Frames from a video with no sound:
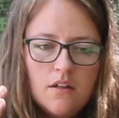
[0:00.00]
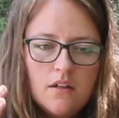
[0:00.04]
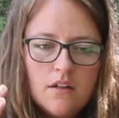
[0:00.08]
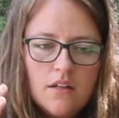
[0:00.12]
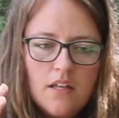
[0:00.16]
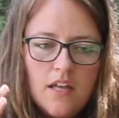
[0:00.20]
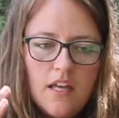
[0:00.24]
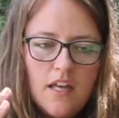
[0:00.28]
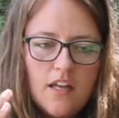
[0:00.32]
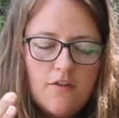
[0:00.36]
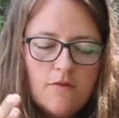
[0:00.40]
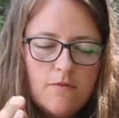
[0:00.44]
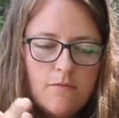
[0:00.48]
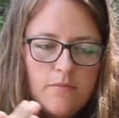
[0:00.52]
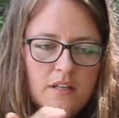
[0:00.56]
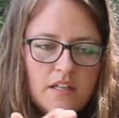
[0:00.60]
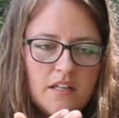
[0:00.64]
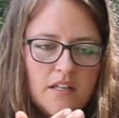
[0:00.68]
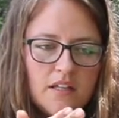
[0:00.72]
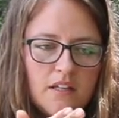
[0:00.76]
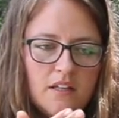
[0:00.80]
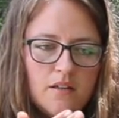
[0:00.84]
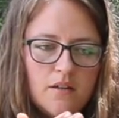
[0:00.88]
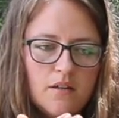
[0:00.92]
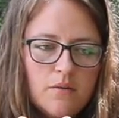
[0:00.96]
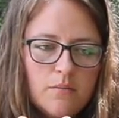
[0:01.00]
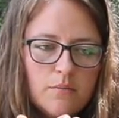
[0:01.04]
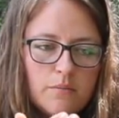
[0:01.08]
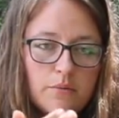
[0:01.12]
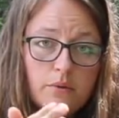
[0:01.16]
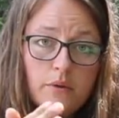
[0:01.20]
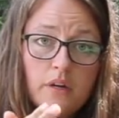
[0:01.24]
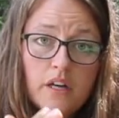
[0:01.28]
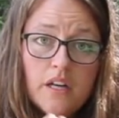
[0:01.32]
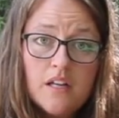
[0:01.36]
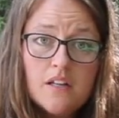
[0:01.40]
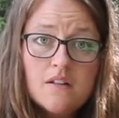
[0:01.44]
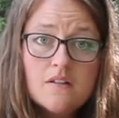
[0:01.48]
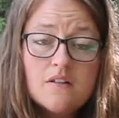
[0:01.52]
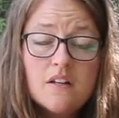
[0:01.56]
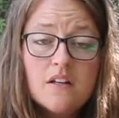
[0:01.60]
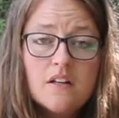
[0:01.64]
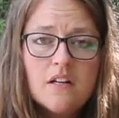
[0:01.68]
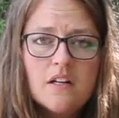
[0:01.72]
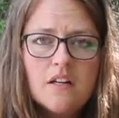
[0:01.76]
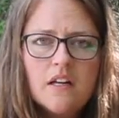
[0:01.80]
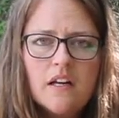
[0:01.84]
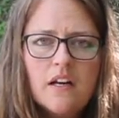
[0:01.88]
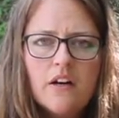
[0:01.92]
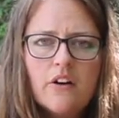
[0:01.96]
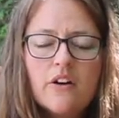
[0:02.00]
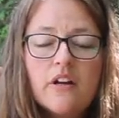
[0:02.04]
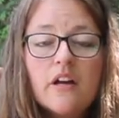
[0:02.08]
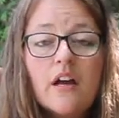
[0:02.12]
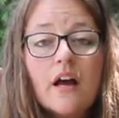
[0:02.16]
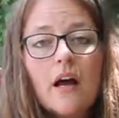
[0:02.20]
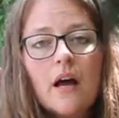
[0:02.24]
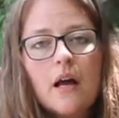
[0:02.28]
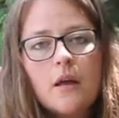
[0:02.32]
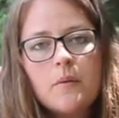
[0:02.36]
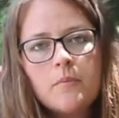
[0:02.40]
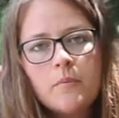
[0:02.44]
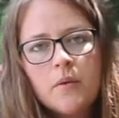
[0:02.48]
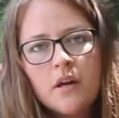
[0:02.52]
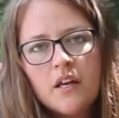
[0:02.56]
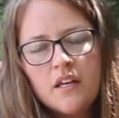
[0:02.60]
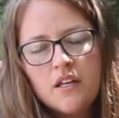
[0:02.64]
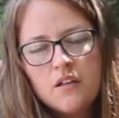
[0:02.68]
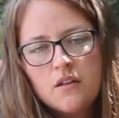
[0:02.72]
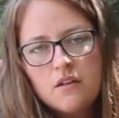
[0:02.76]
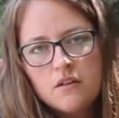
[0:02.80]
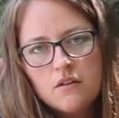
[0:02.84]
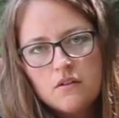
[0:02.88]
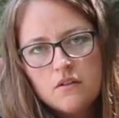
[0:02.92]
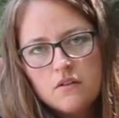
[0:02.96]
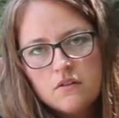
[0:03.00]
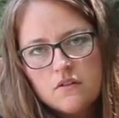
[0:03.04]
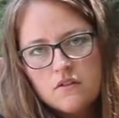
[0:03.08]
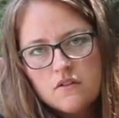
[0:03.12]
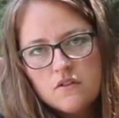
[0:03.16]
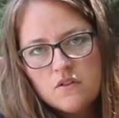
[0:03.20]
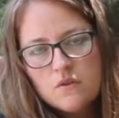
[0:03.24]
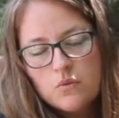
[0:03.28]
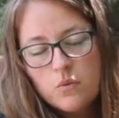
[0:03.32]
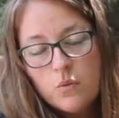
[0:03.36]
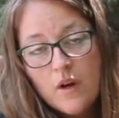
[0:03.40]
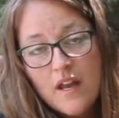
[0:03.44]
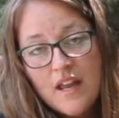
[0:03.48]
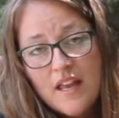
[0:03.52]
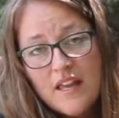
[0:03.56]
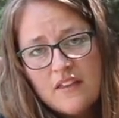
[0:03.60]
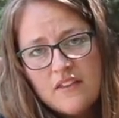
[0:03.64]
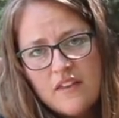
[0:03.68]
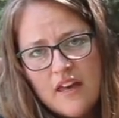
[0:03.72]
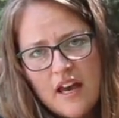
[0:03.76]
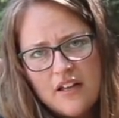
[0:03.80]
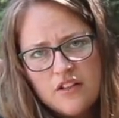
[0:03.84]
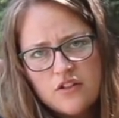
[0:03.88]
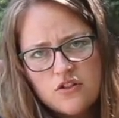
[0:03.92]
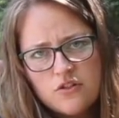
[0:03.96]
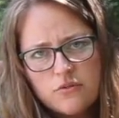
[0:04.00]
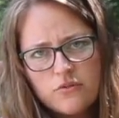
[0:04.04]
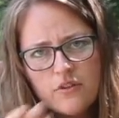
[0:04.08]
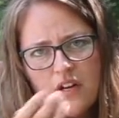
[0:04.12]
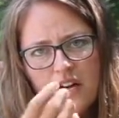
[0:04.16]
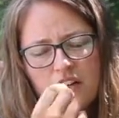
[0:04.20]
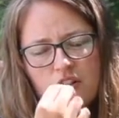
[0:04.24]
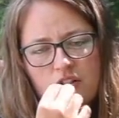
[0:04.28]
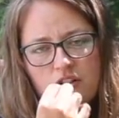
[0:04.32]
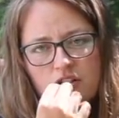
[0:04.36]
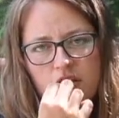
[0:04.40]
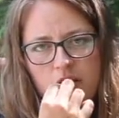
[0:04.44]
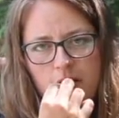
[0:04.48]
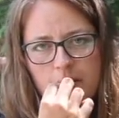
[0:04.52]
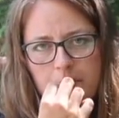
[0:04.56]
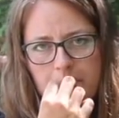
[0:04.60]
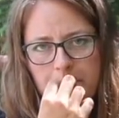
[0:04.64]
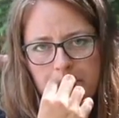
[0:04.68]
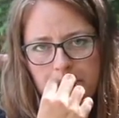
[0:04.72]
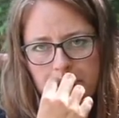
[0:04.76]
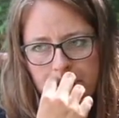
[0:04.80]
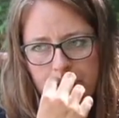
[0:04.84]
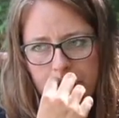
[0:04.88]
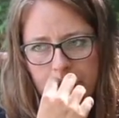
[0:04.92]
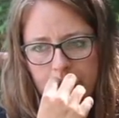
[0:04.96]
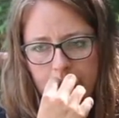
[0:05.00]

gave me praise in an area, I might sway that direction.